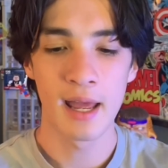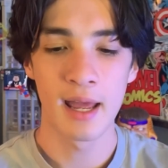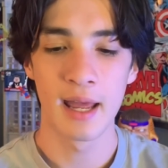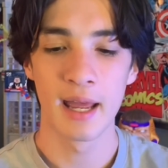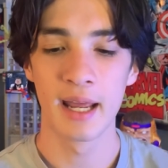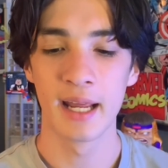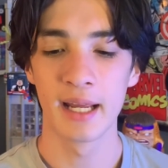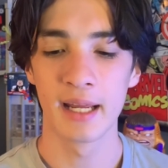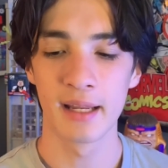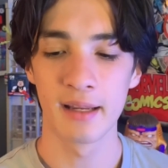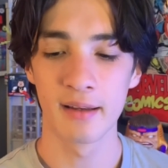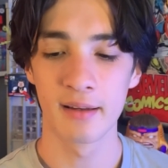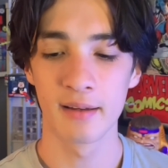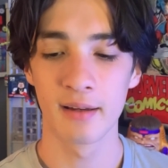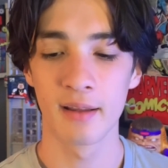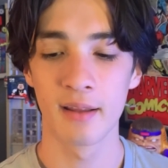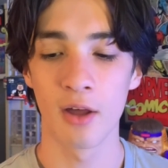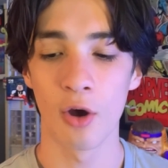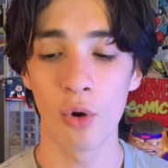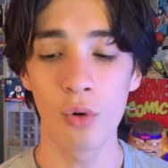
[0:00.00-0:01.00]
And
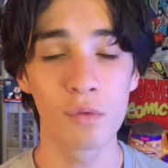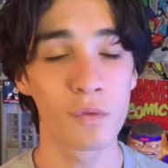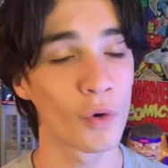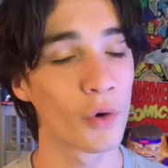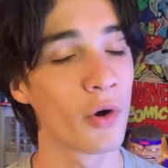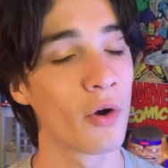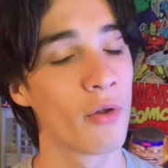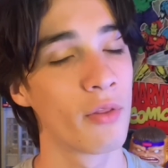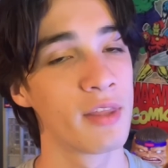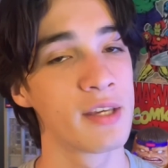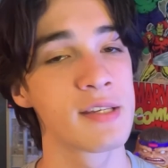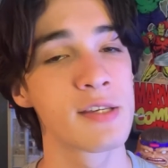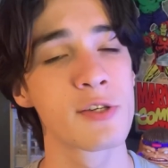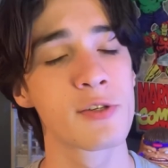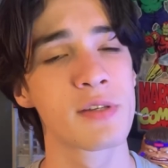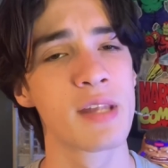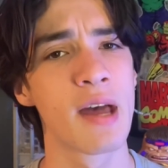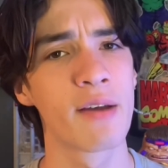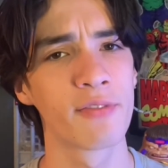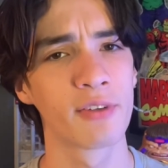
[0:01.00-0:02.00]
overall, this is
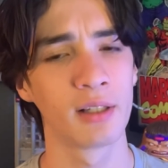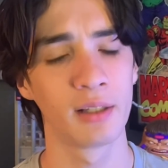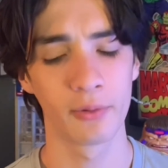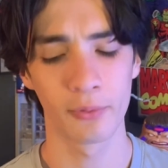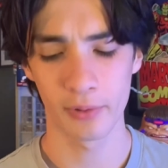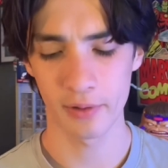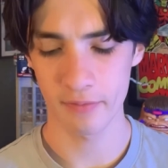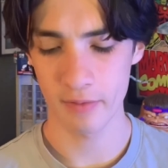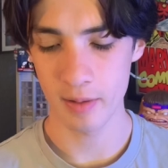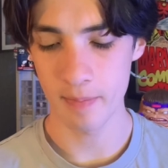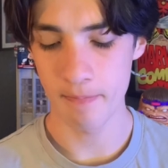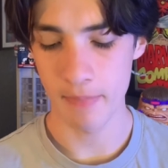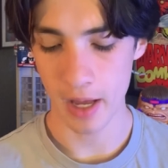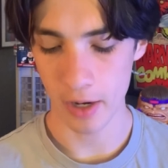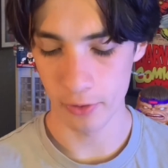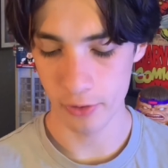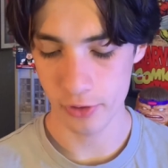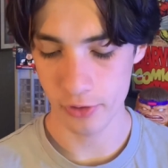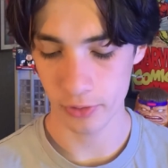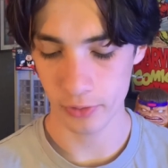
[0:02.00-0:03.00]
definitely one of the
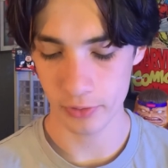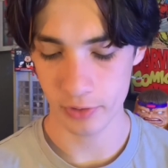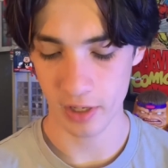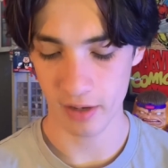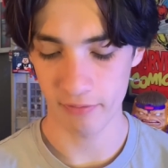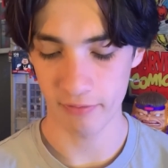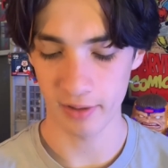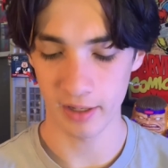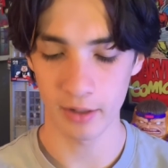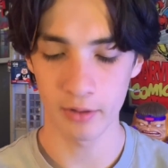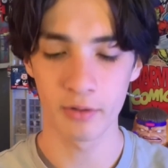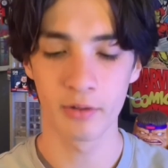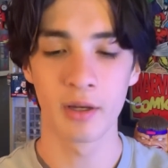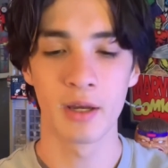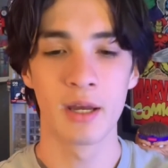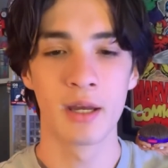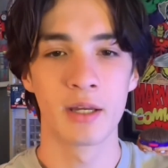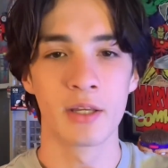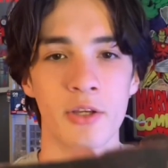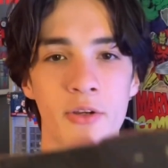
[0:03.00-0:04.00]
better soles I found.
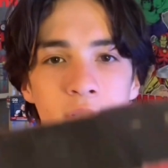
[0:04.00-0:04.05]
You